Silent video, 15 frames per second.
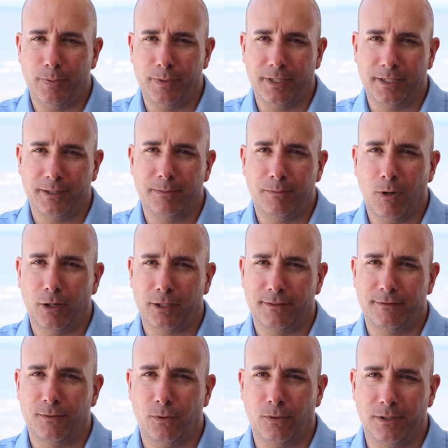big
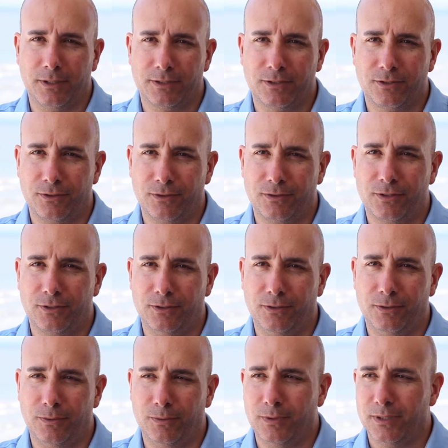market for us due
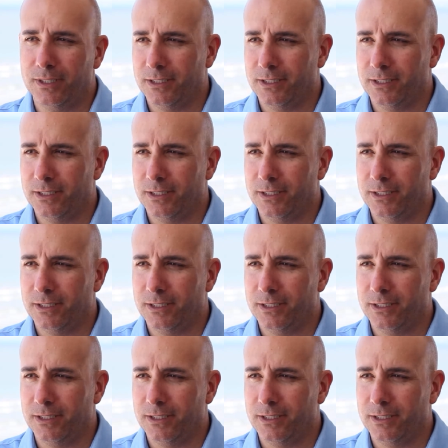to